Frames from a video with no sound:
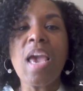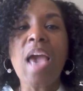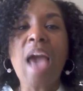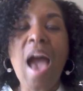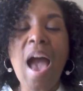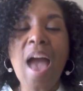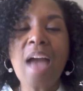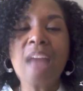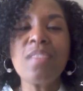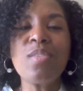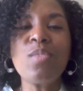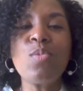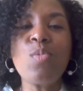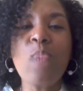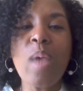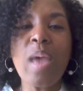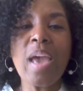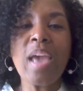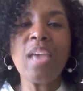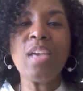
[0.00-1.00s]
Either
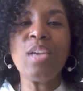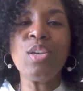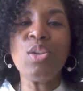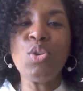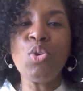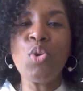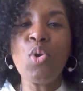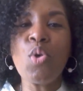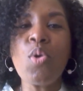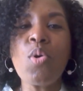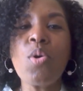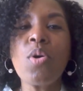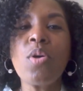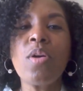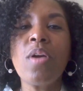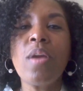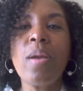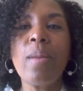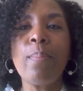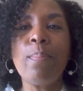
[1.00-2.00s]
way,
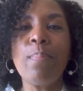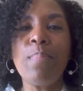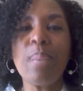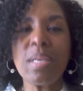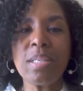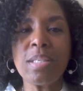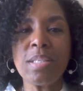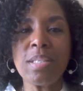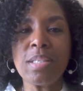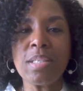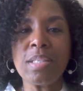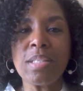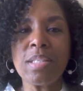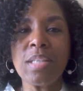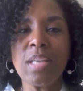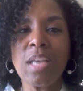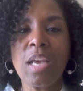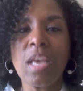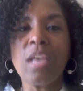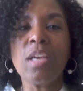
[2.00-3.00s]
your
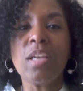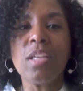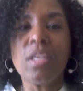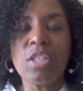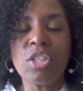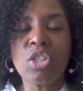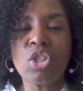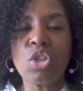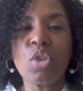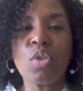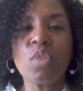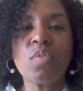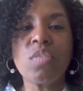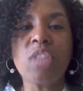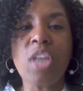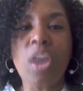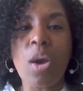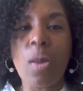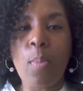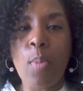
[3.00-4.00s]
business
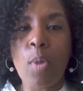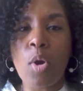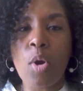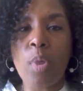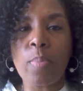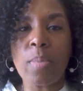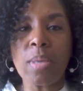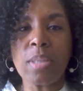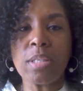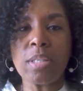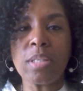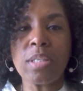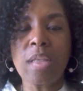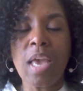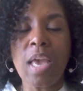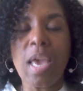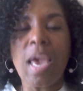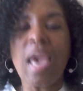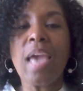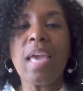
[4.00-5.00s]
serves a purpose,
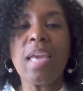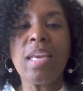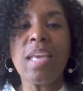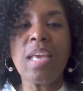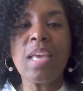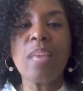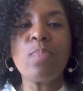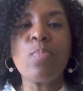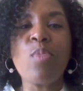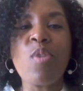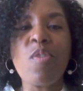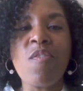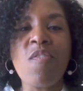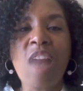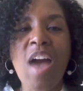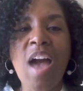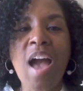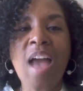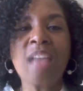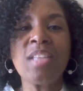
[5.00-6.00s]
and it
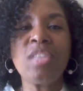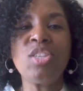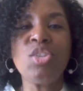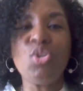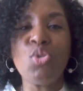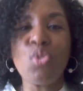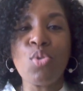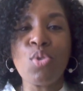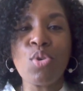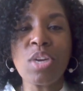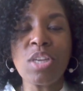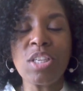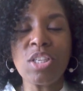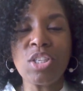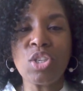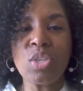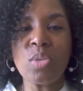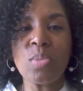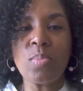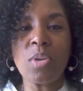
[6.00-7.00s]
provides your
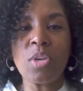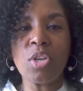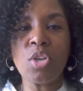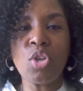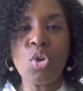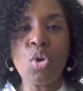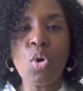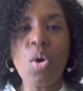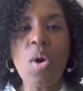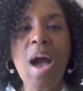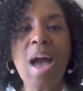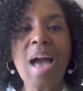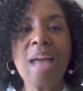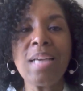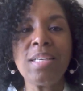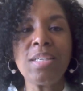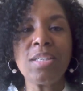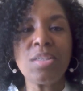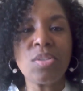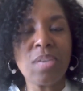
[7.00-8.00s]
consumer, your
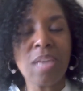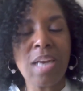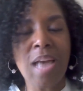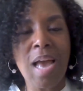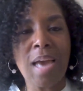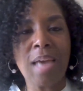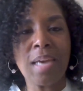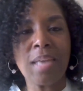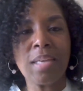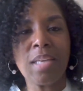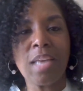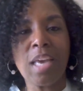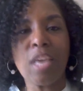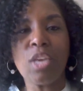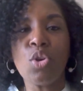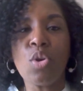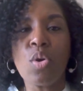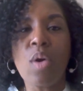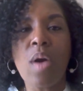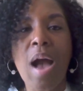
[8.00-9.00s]
ideal client,
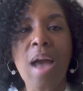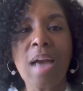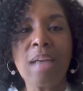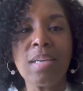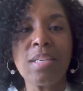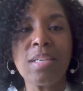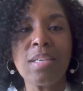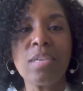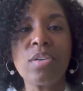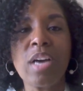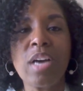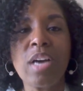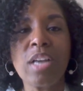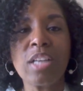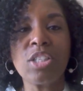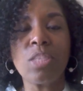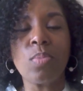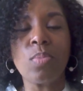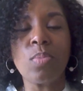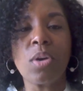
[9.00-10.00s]
and your ideal
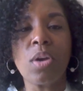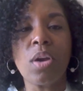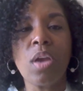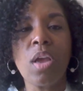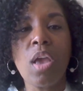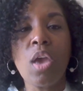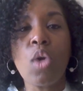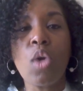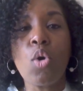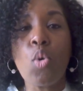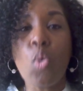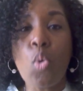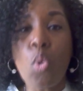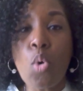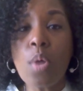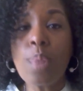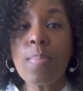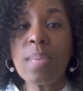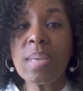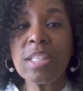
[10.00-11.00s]
customer
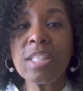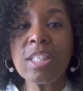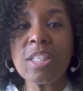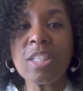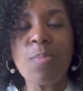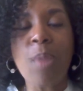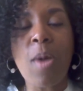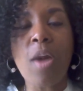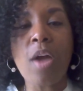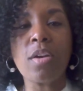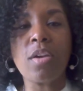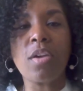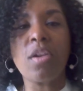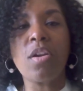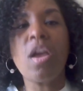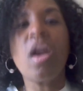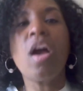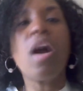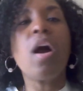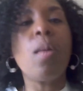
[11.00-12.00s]
or business
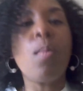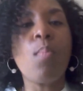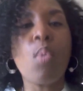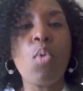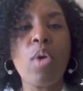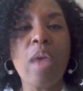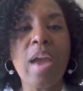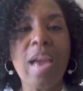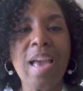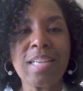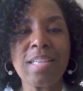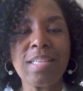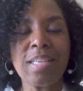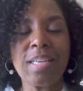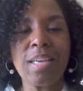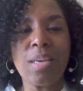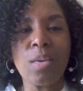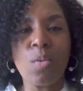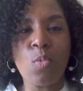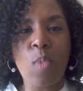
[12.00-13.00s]
partner a more
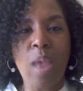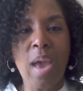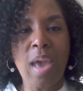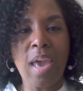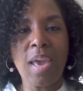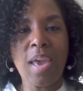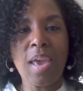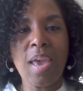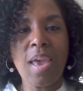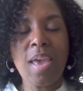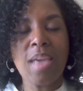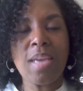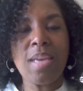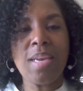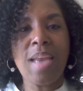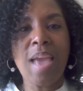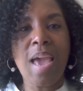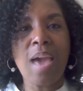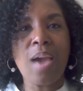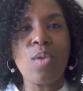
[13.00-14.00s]
excellent way.
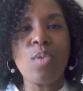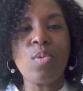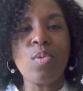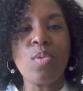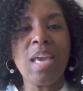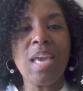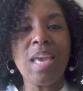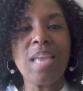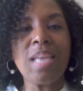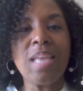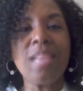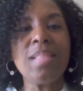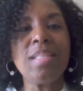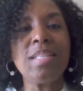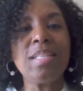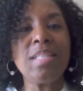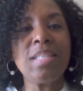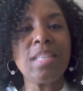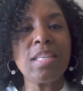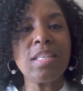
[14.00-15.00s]
Now, in the
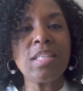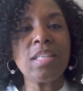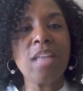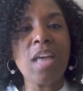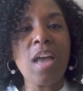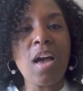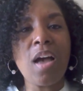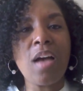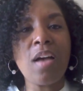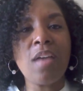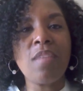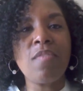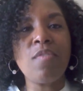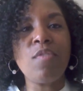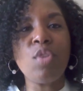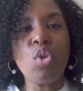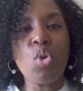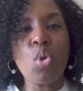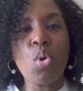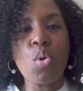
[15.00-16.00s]
sense of
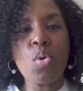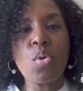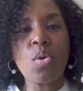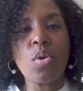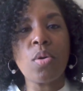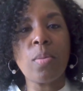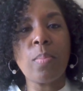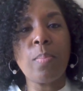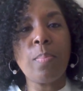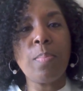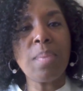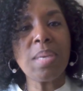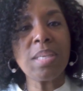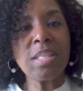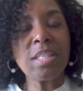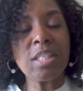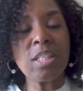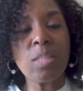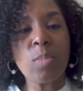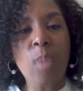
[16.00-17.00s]
your
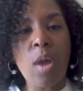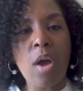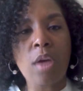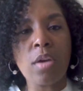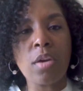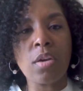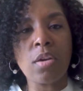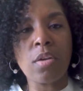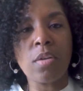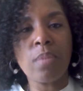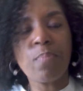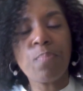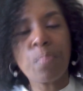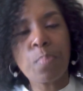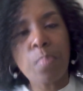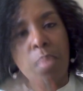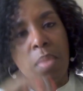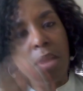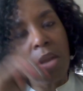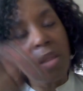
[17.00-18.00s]
business partner,
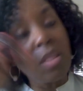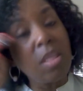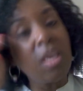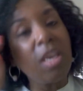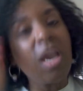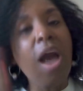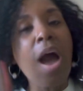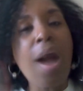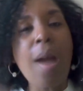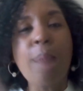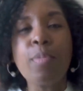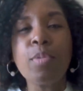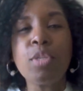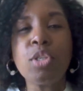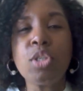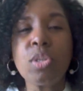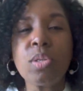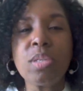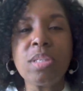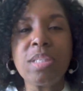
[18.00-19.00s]
the
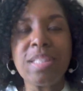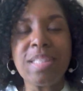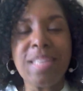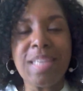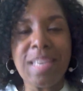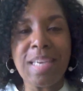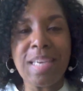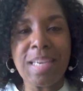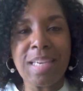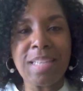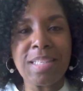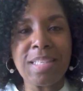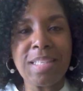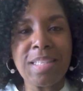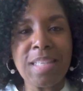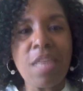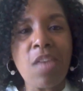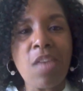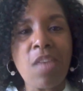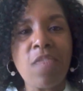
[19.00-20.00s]
opportunity
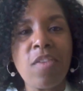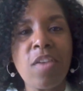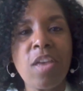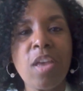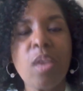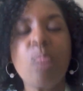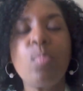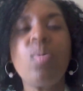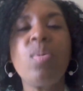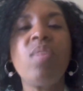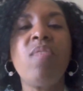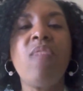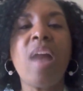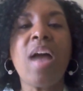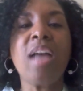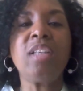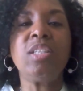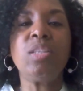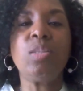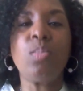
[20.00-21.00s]
itself
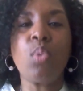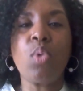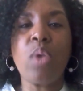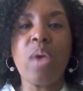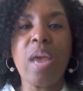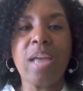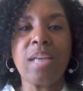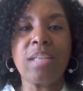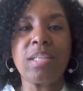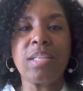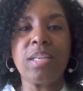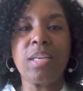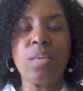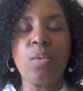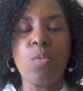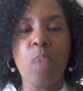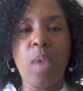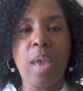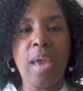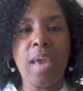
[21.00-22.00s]
provides a more
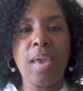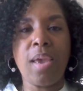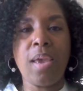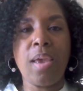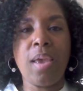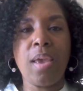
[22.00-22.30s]
excellent way.